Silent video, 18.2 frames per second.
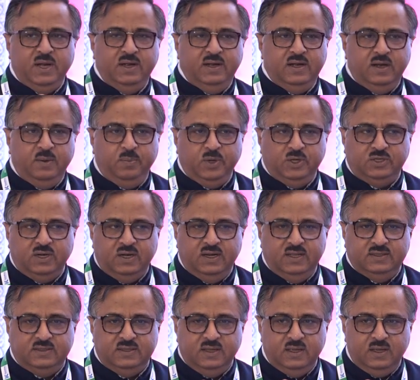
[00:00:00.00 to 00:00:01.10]
dead patient
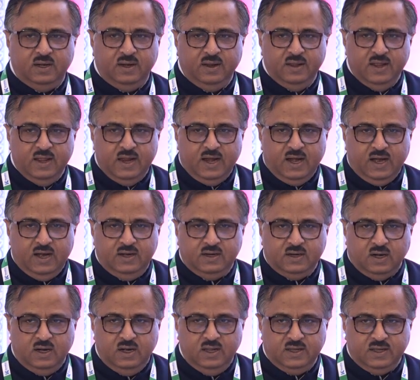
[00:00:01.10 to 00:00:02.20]
is there and
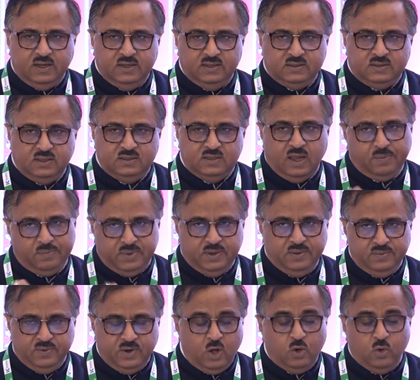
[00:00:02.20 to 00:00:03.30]
cardiac arrest has happened.
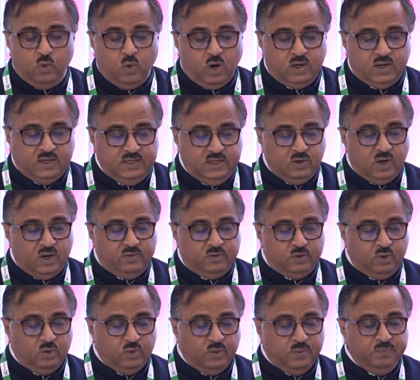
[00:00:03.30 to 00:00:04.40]
Now what you have to
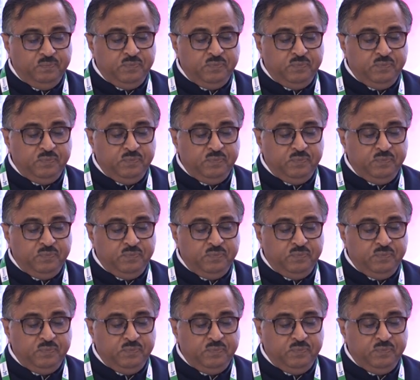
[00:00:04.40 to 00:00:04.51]
do?